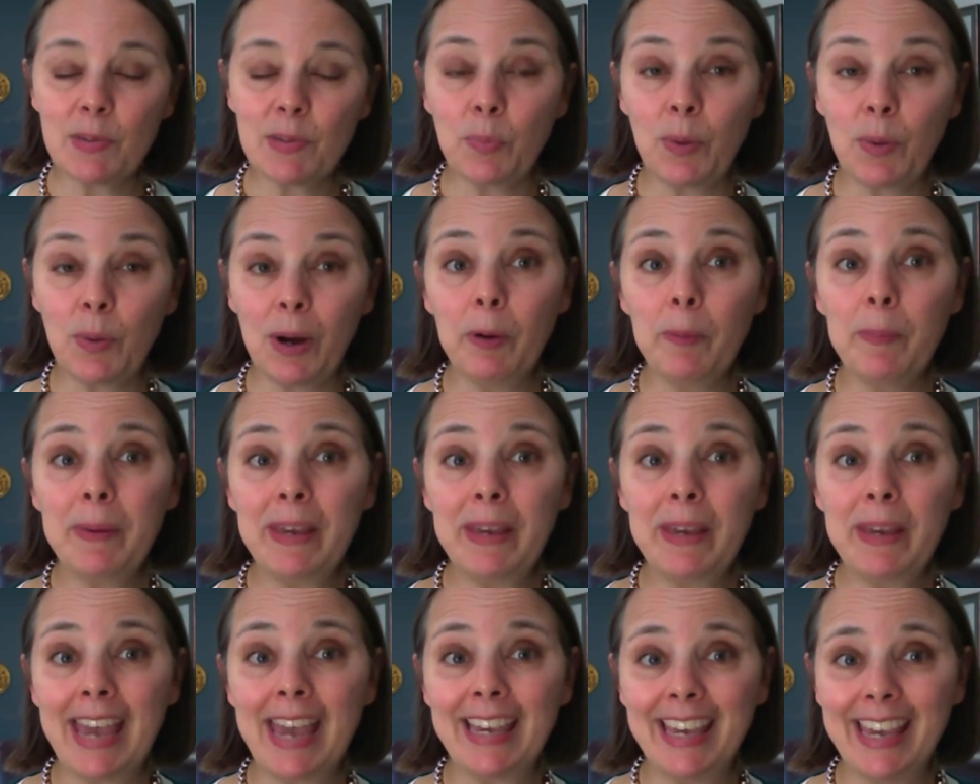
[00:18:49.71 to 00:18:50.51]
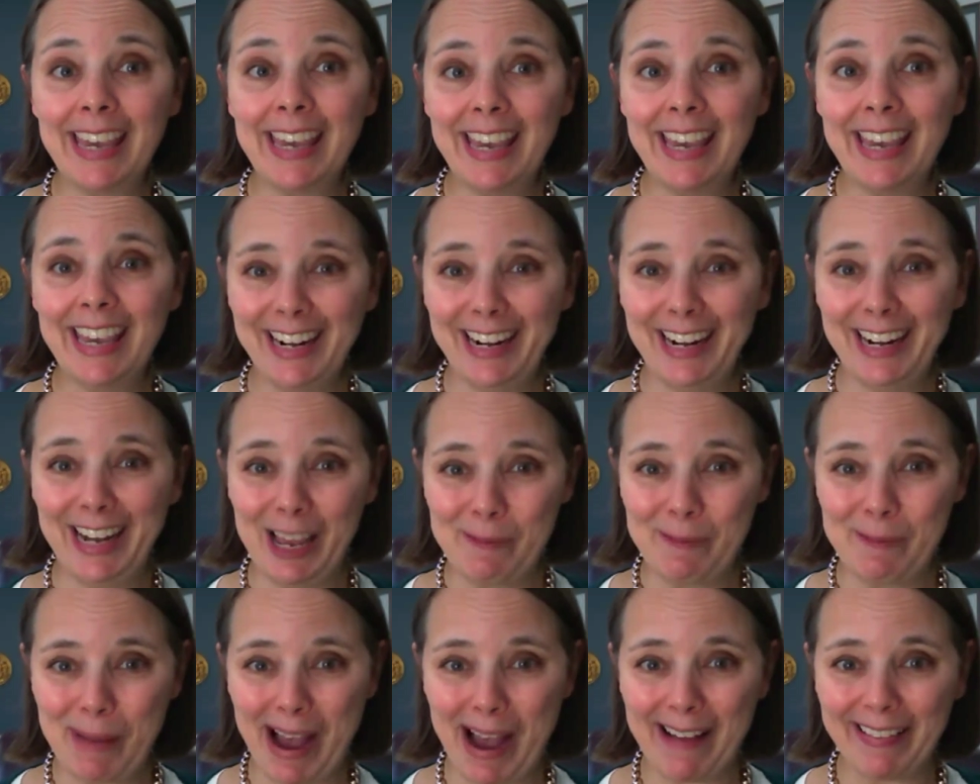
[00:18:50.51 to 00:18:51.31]
One will be a
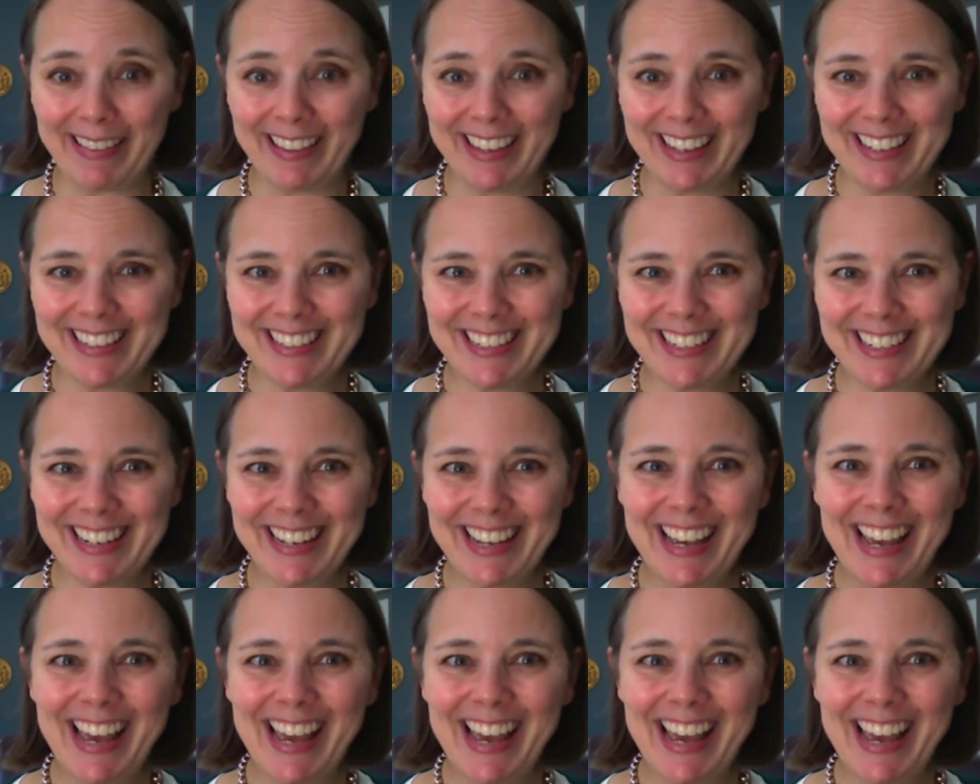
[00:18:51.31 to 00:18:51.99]
candidate ballot,